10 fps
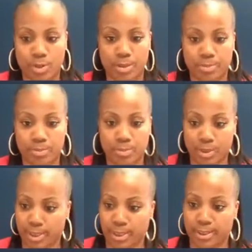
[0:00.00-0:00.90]
Right.
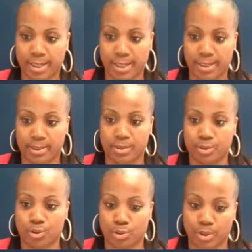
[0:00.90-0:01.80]
Again, guys,
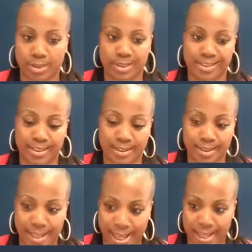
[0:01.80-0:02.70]
the truck is the
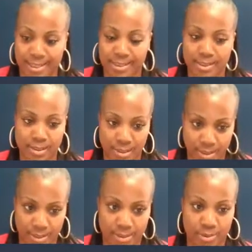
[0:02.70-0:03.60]
last
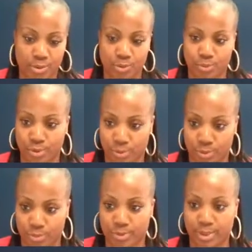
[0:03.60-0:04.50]
thing you
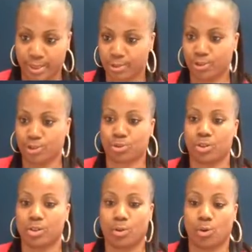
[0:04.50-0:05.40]
do. Get the
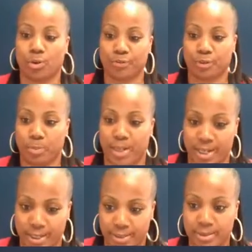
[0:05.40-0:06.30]
truck off your
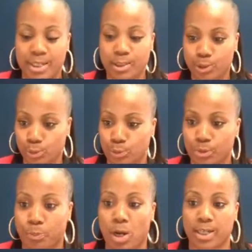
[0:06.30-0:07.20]
mind. Do
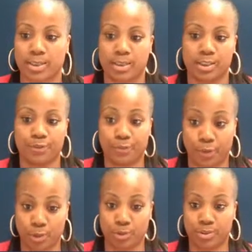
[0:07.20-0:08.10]
the
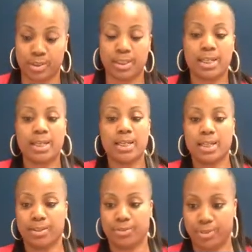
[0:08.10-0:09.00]
process first,
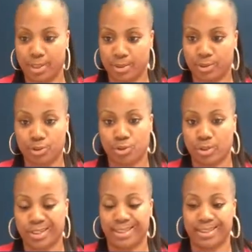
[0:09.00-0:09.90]
and then the
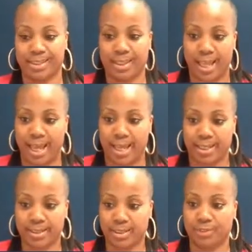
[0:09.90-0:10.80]
truck is
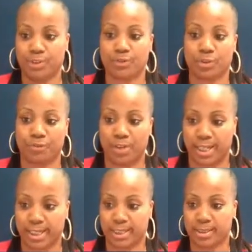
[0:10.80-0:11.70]
last. Even if you're
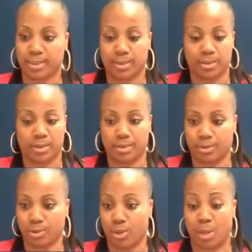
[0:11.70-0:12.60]
financing it,
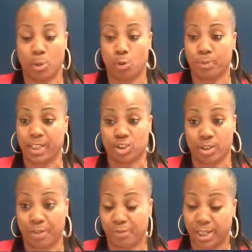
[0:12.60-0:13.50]
I'm hoping
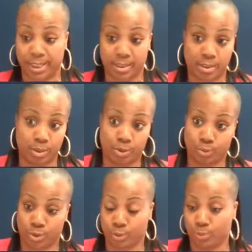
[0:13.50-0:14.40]
that you're not financing it
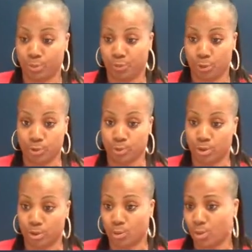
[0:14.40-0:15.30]
too soon before you
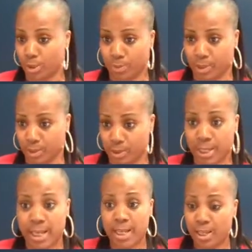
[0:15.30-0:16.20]
do your authority,
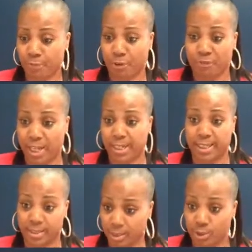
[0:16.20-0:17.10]
because if you're
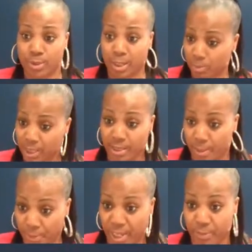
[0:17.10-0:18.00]
financing it, you got to make
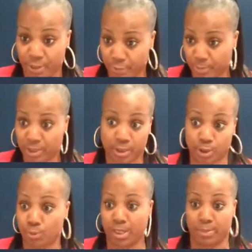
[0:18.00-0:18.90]
that payment every
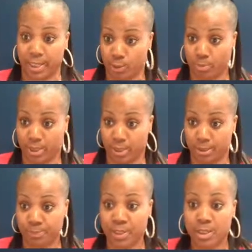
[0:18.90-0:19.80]
month and you ain't made no
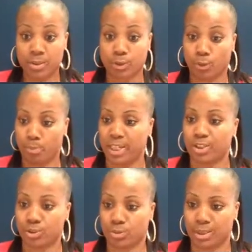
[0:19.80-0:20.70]
money. So
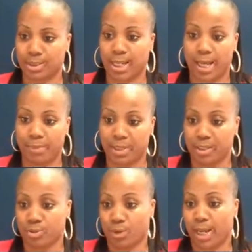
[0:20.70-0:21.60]
make sure the
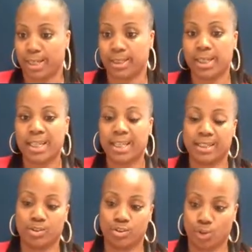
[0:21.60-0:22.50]
timing is right
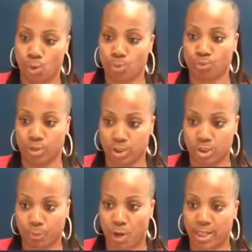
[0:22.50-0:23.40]
and don't
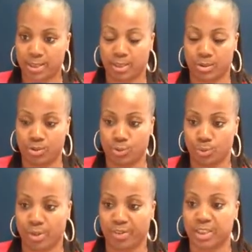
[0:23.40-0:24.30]
rush the process.
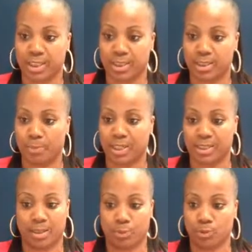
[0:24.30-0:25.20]
Do everything step
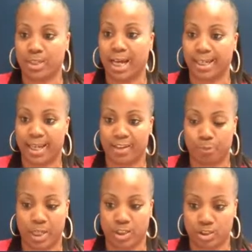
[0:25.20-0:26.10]
by step. You got to
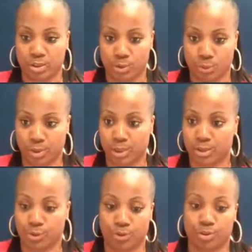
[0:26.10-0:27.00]
have patience during
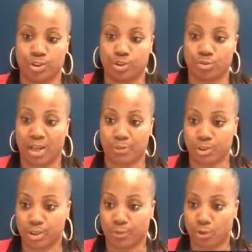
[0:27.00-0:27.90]
this, or you're going to drive
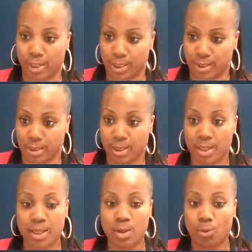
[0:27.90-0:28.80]
yourself
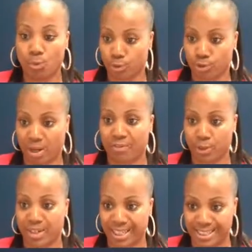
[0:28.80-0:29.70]
crazy or
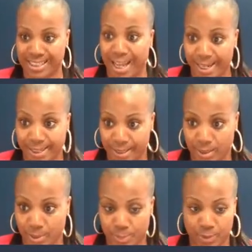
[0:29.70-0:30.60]
drive your
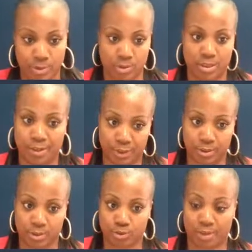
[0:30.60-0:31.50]
anxiety up. You're
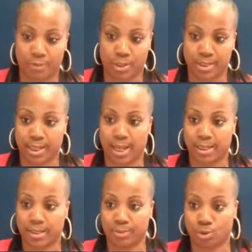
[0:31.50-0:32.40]
definitely going to drive your
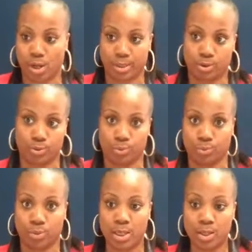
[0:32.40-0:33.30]
anxiety up trying to
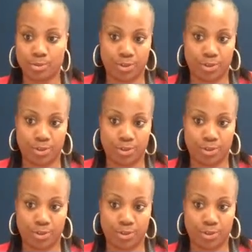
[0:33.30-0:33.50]
do